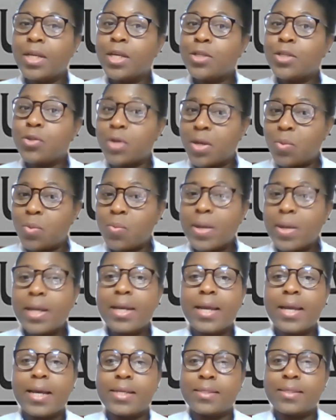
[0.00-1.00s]
You can wear
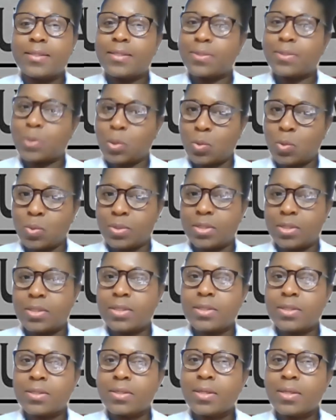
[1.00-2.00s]
light
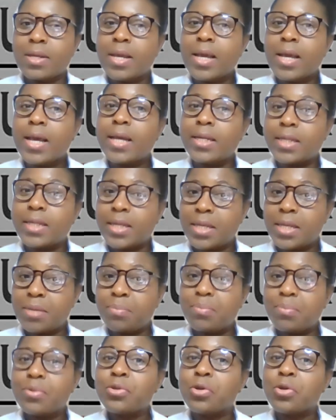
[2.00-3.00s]
clothes and
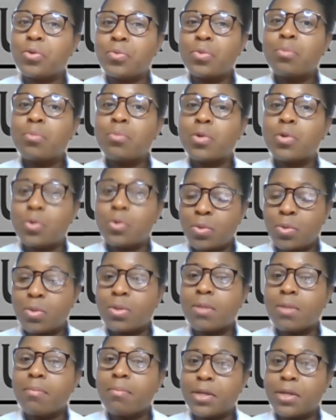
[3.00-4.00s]
keep your room cool
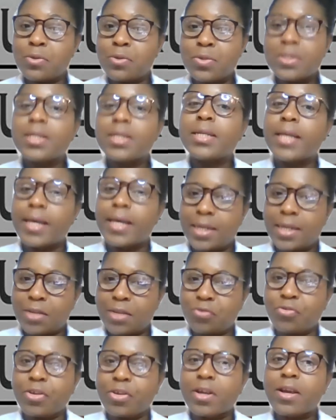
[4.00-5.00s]
by using the
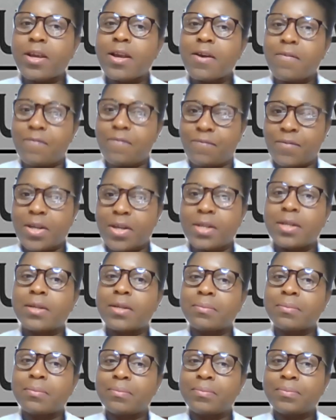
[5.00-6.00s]
electric
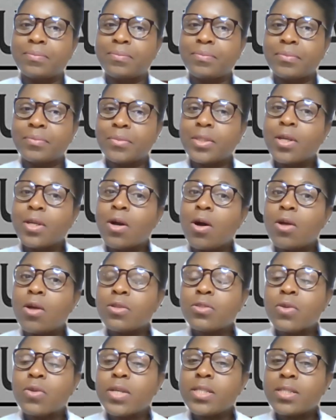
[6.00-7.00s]
fan.
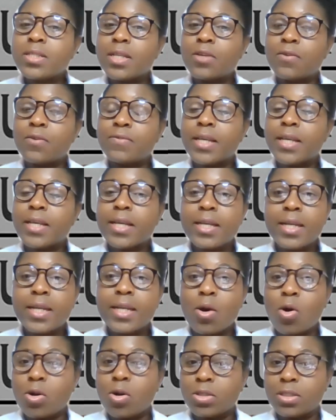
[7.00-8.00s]
Also, instead of taking a
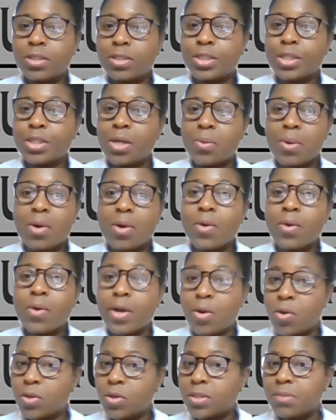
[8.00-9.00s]
hot shower or
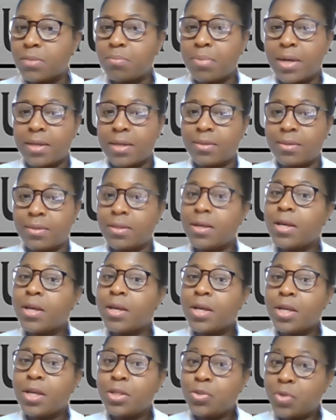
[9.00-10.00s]
a hot bath,
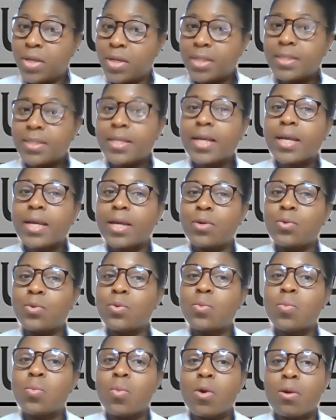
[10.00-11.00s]
you can take a
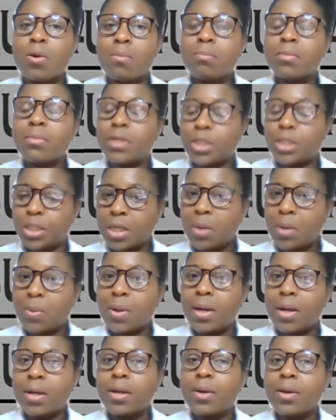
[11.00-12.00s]
lukewarm
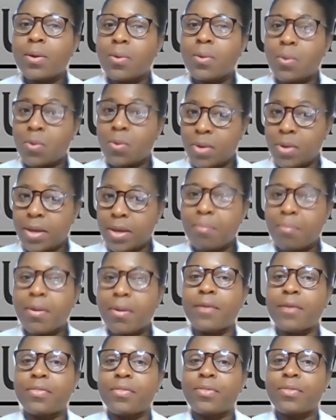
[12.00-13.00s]
shower or a
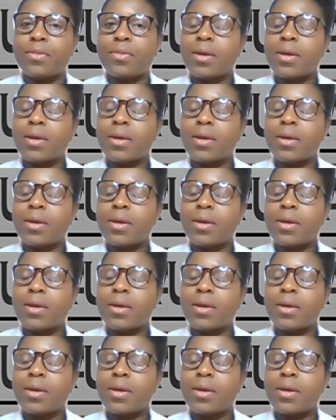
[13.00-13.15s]
bath.